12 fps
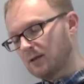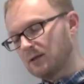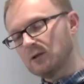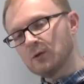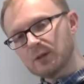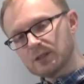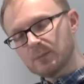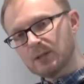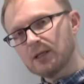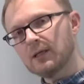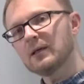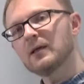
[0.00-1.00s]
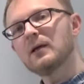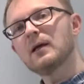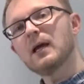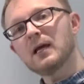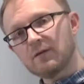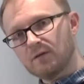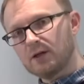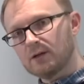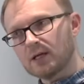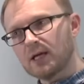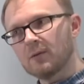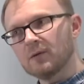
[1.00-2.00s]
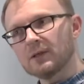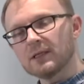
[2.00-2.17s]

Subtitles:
USB, and a video cable.